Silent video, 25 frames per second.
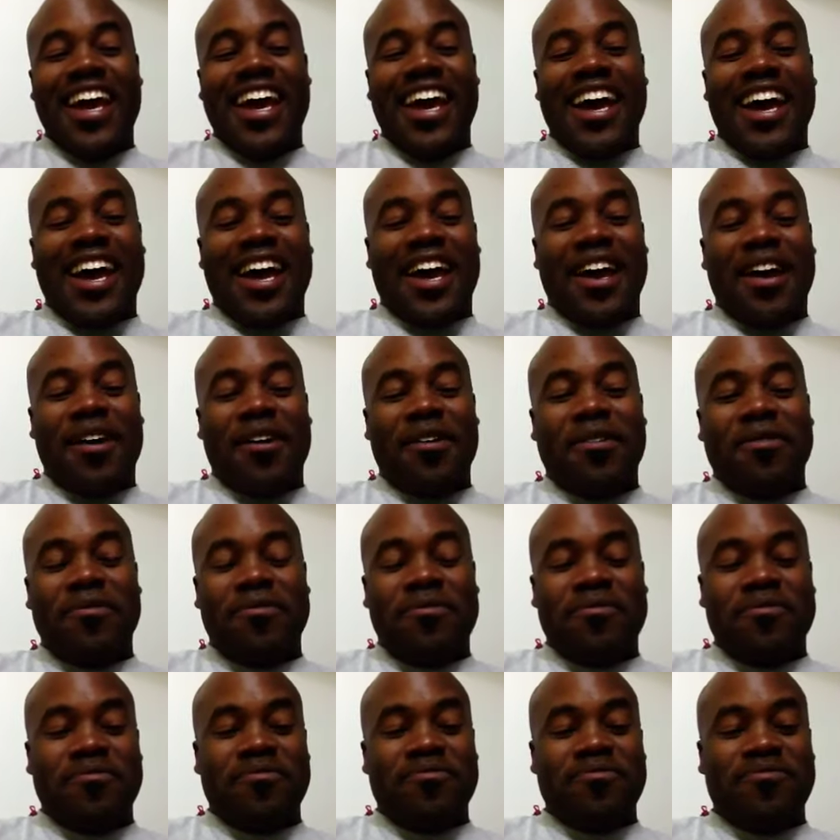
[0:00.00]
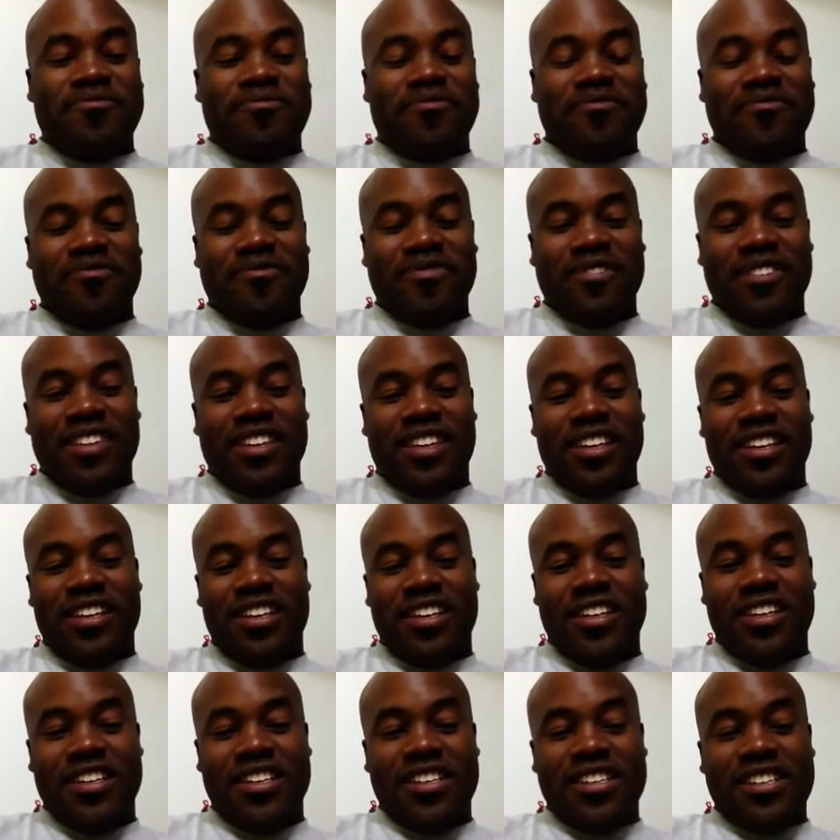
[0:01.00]
But
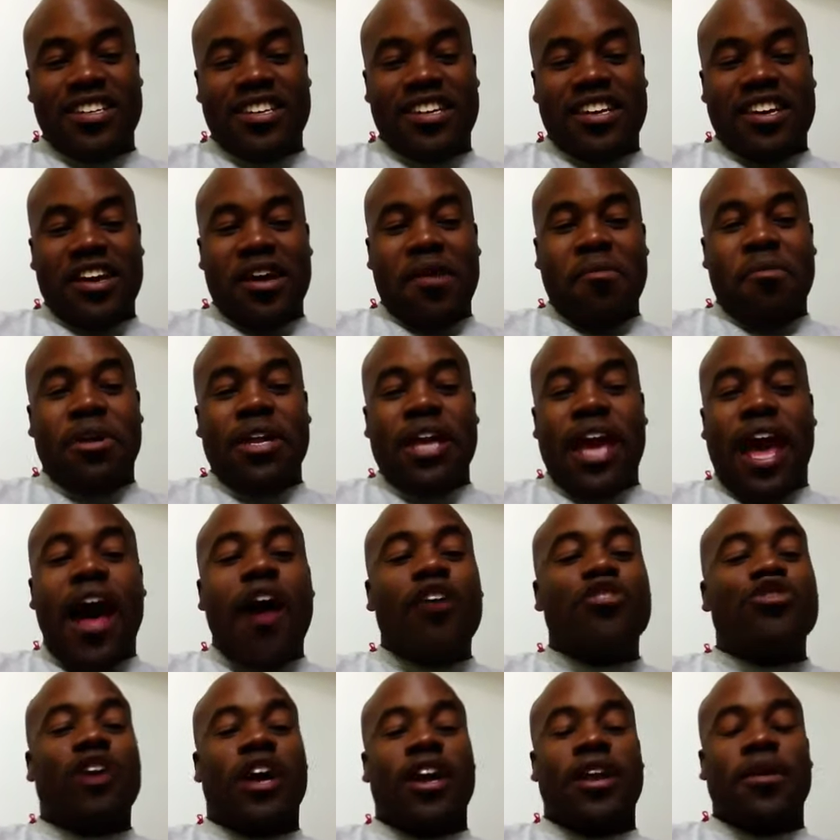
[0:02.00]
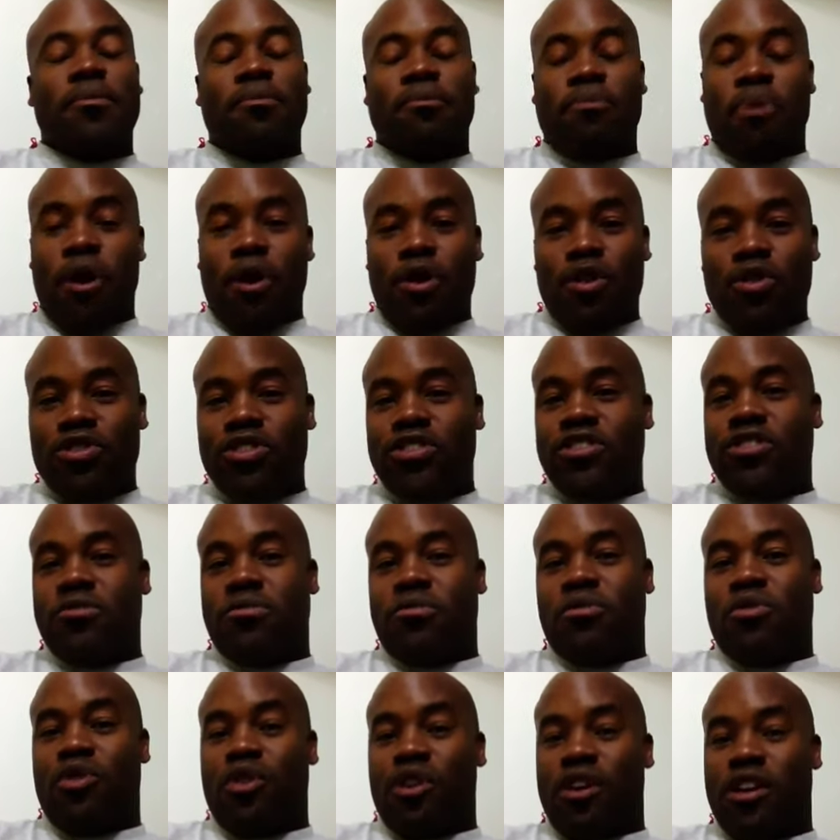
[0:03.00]
yeah, I'll try to post
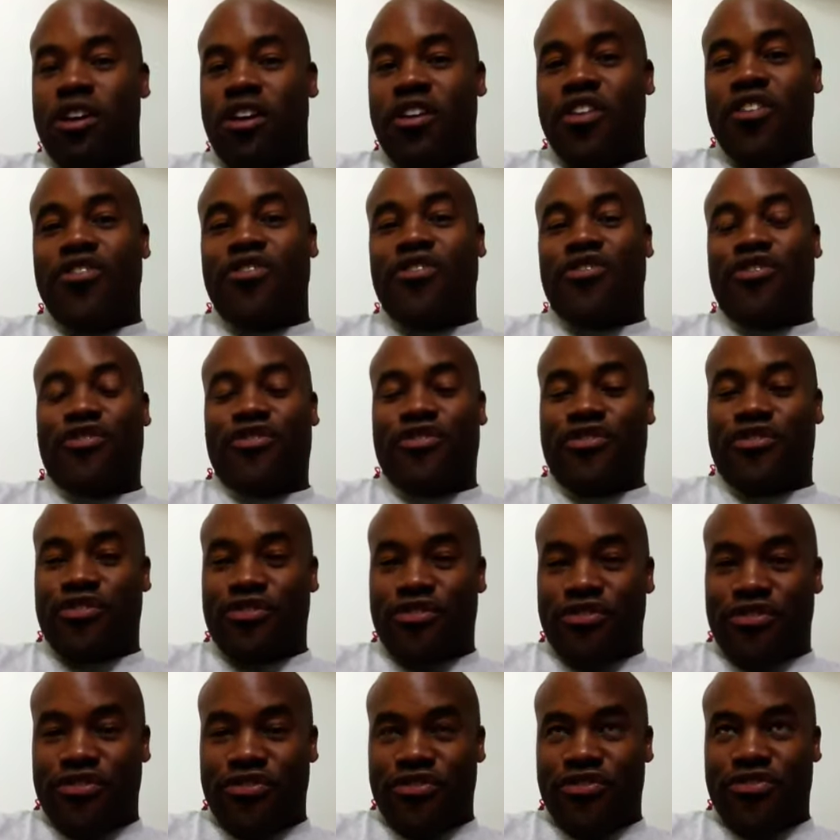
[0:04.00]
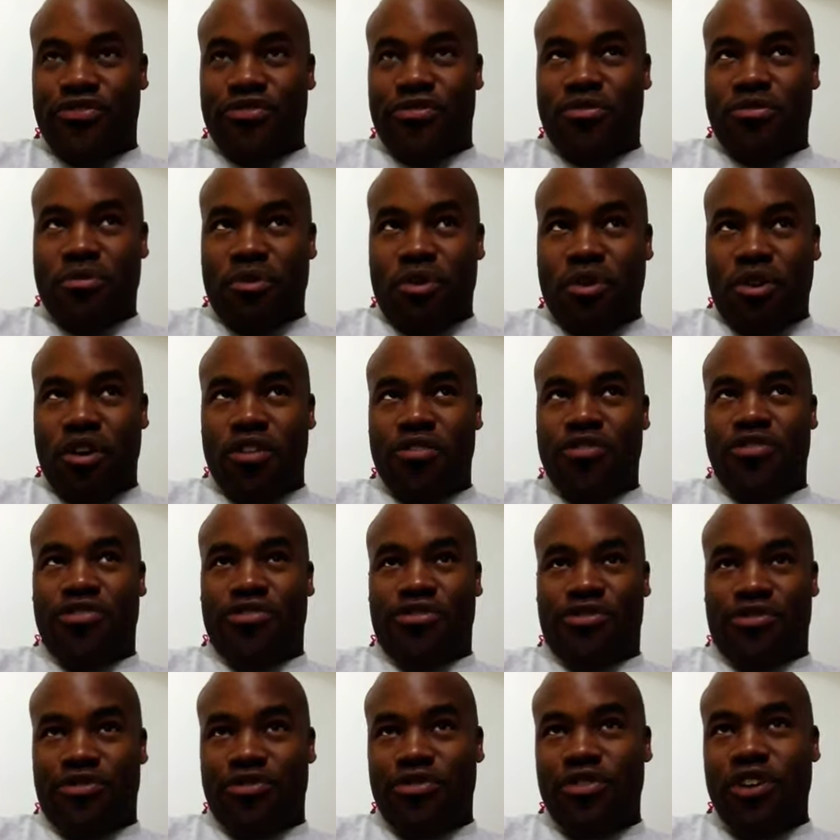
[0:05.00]
more
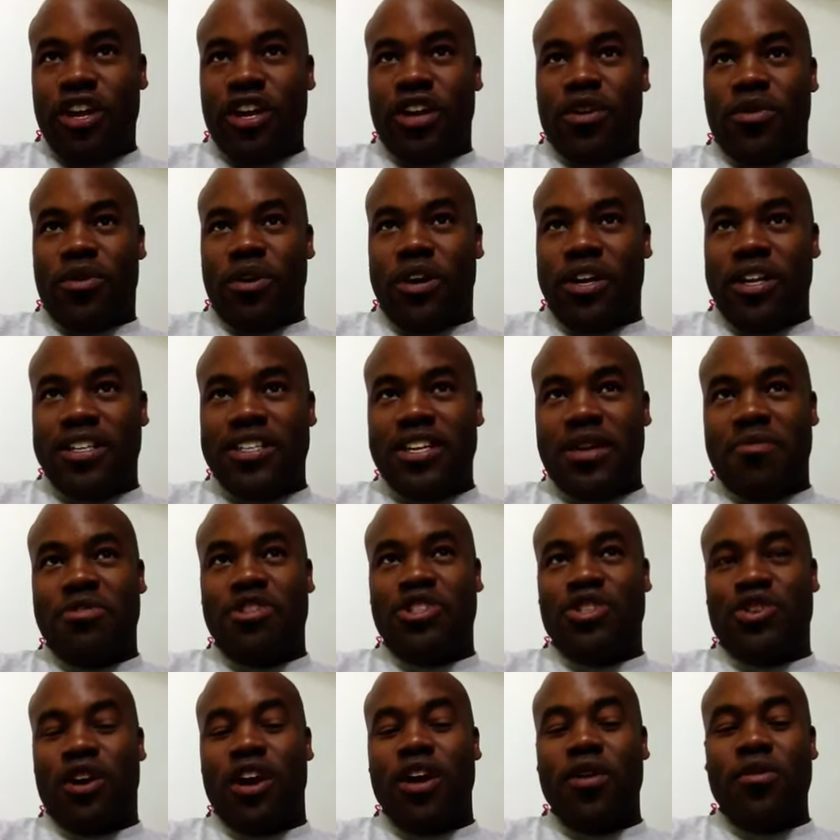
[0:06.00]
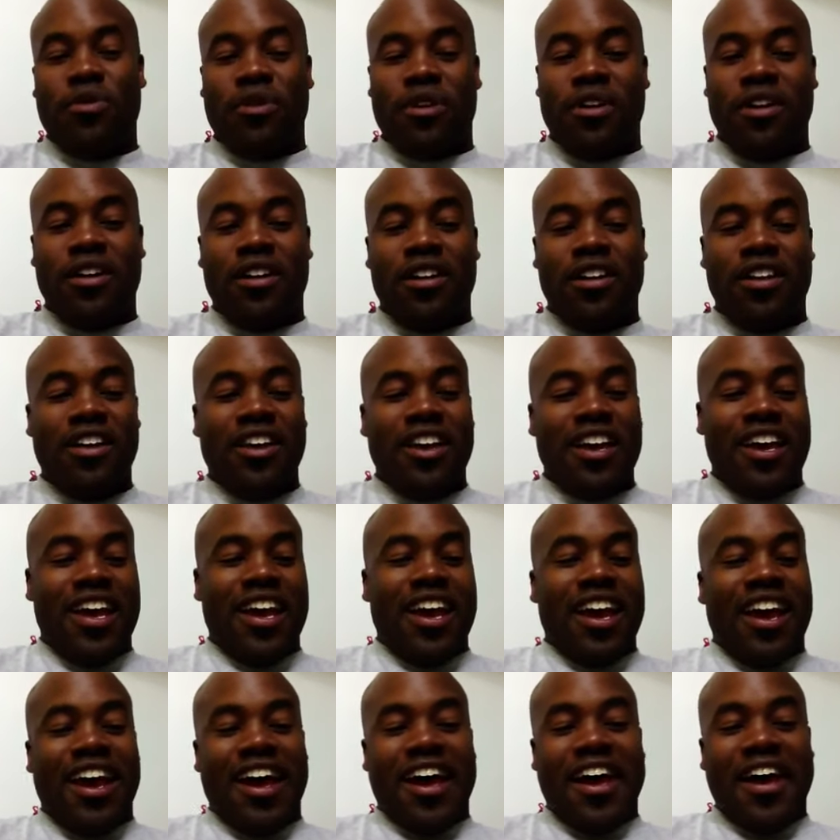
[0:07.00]
frequent. I'm sure I will.
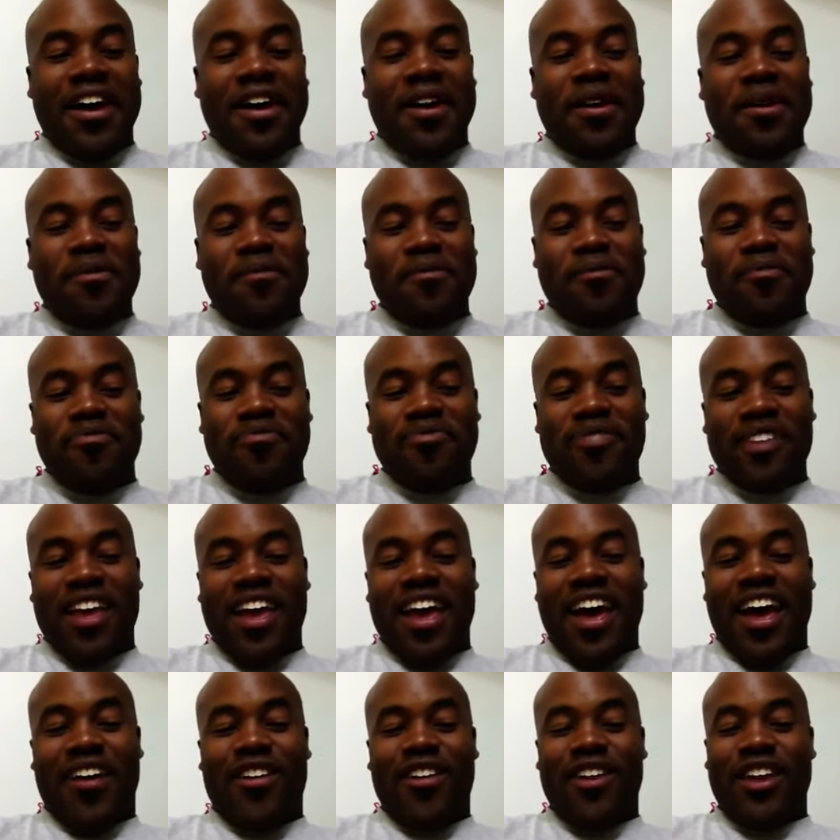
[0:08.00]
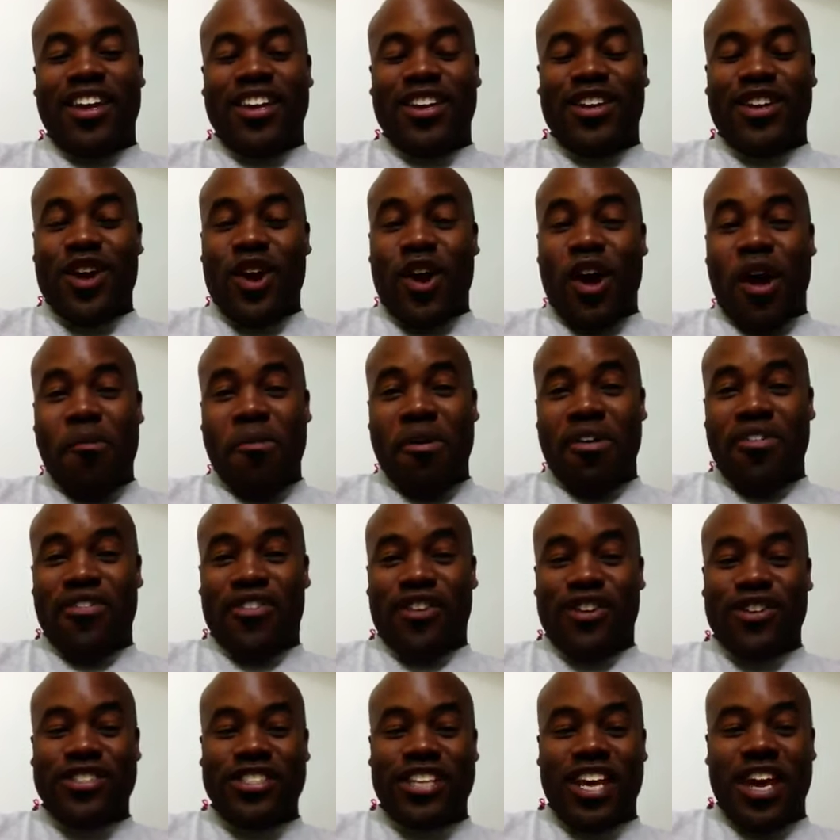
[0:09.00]
I'll let you know how my
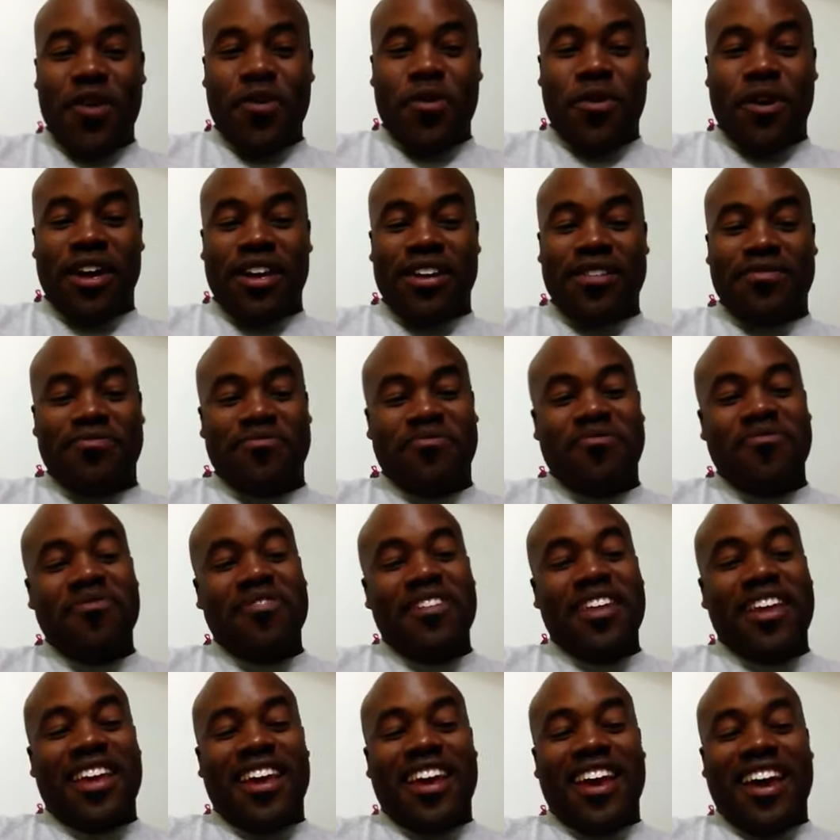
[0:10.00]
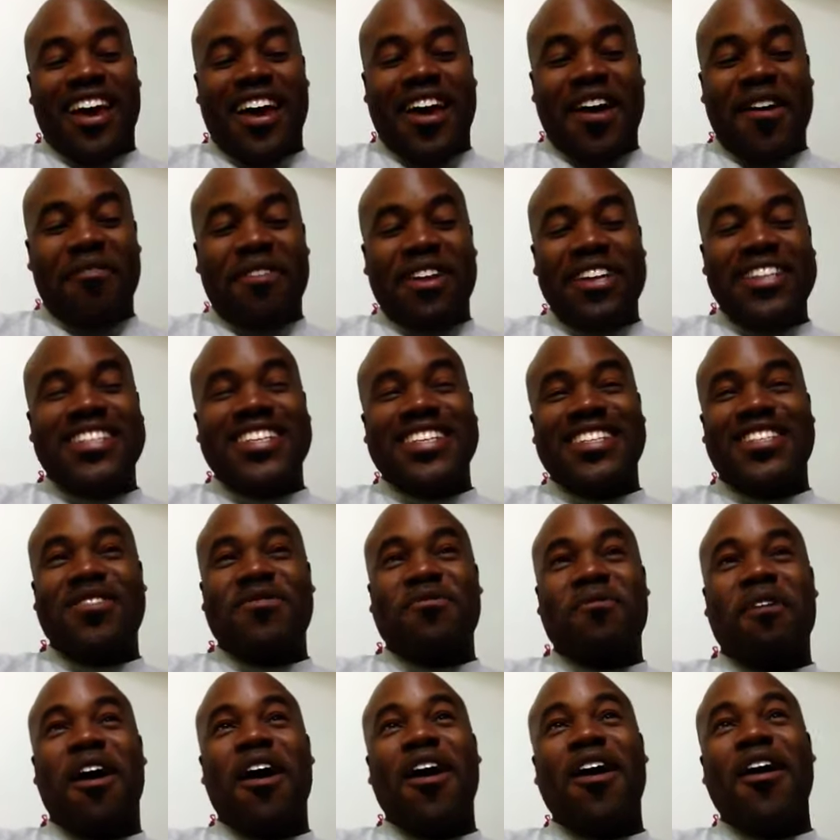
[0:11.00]
first day went. Let's see.
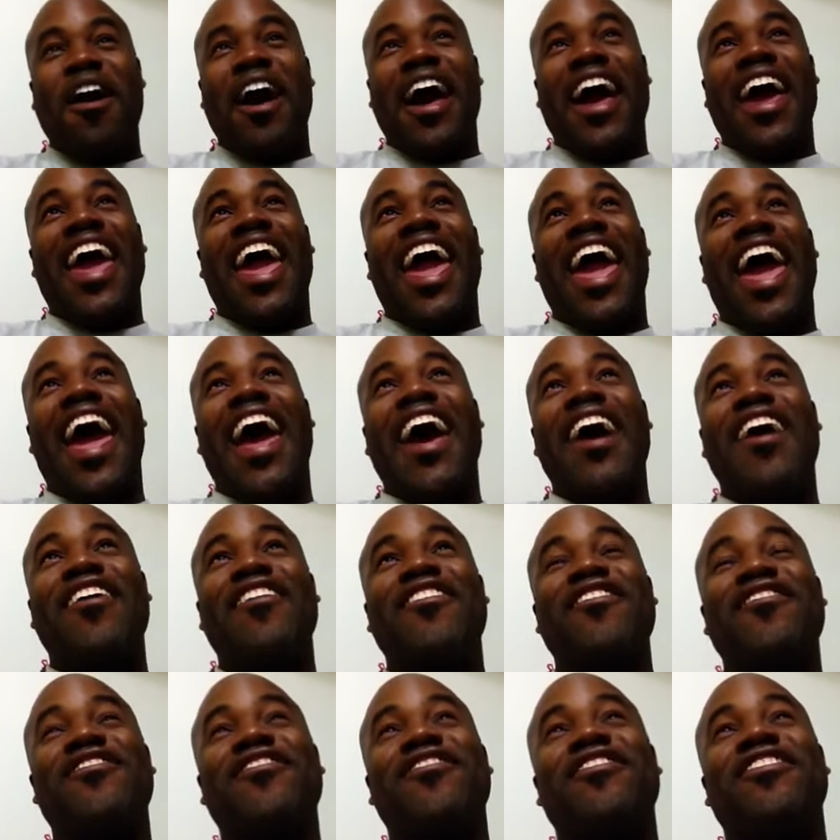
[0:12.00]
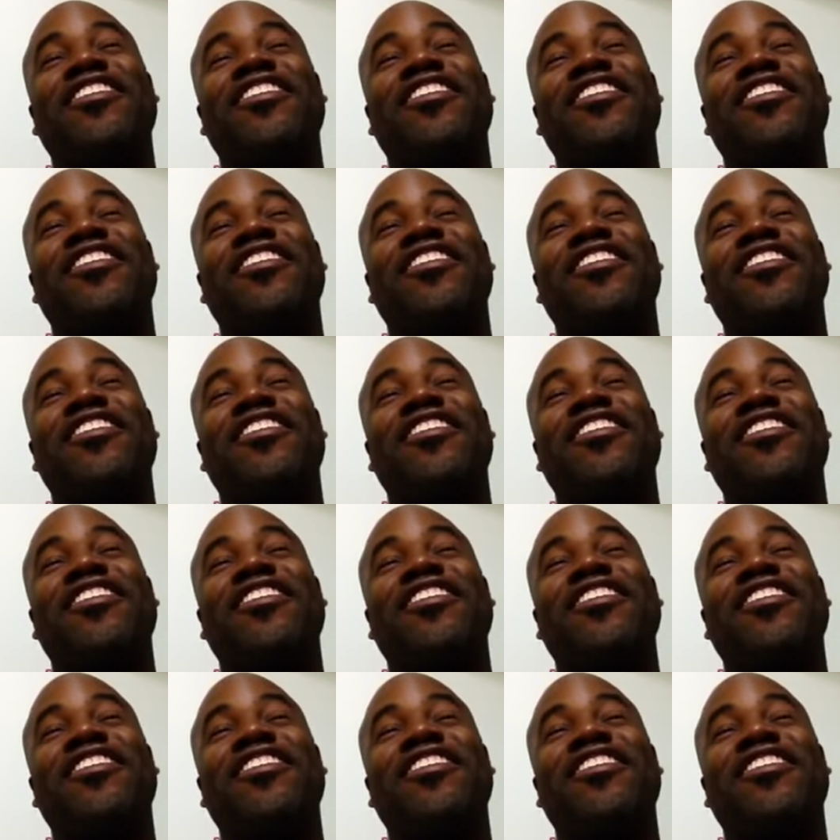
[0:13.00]
Tomorrow